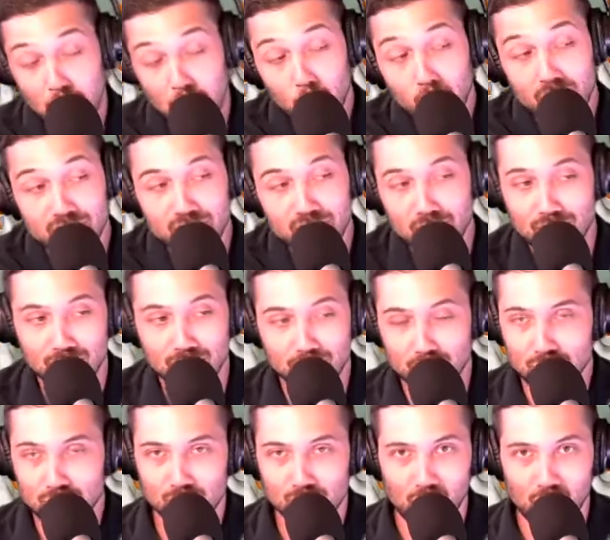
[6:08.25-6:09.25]
and will continue to
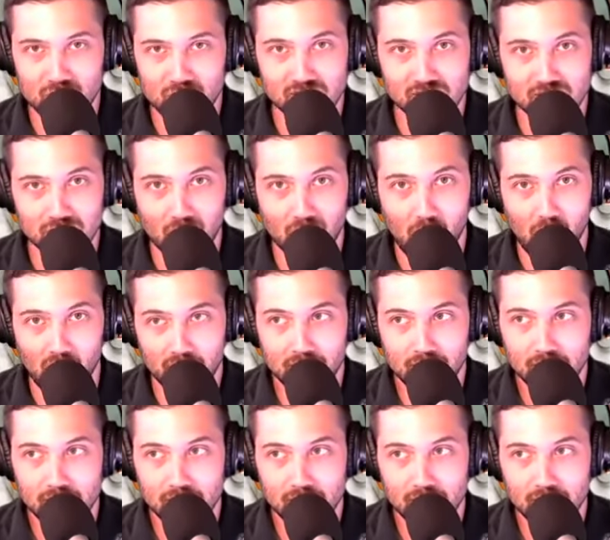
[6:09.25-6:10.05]
do so all season long.